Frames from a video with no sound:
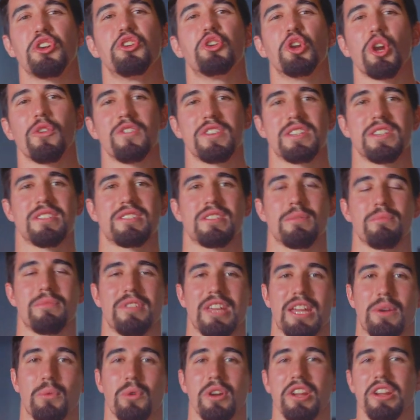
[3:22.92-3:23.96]
or nervous system
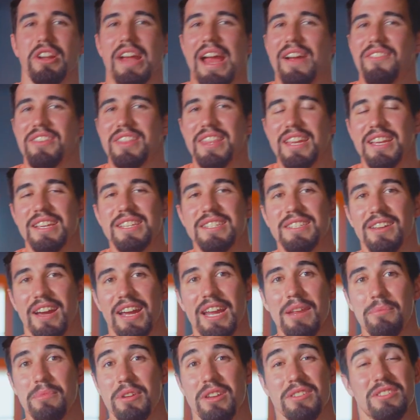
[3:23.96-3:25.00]
thing where everything's
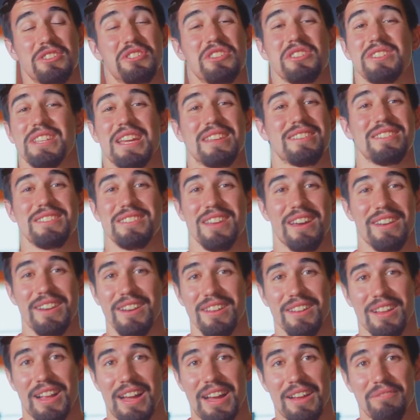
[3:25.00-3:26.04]
tight because it just hasn't done it a
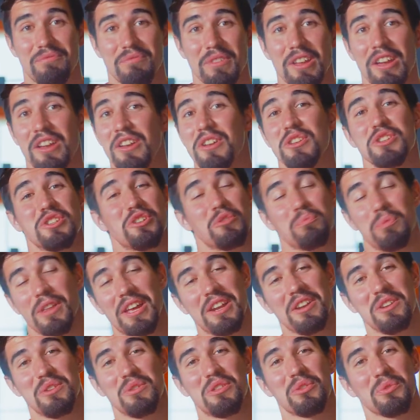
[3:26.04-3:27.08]
lot? So you plan
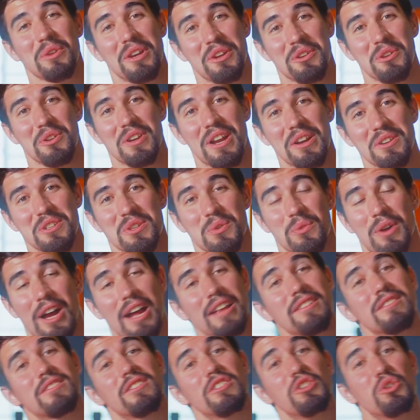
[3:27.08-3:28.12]
to do 300 air
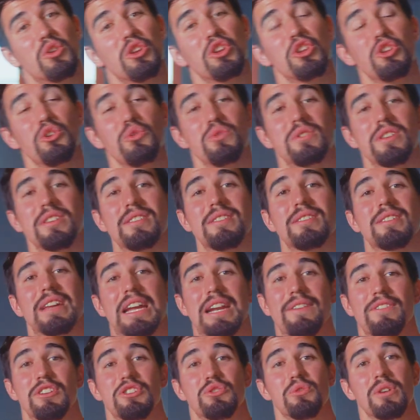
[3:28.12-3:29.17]
squats, you can use this as
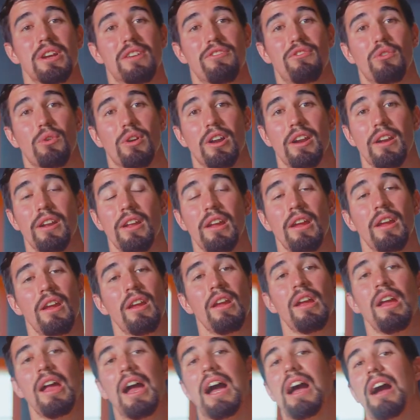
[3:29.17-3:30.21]
kind of a trick for it.
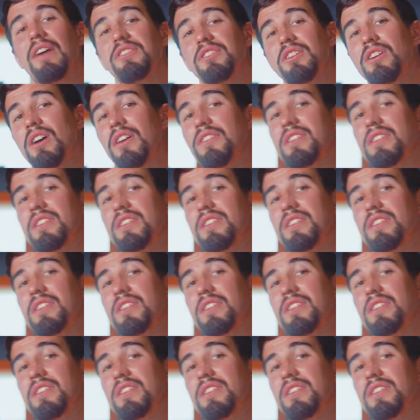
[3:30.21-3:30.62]
I often call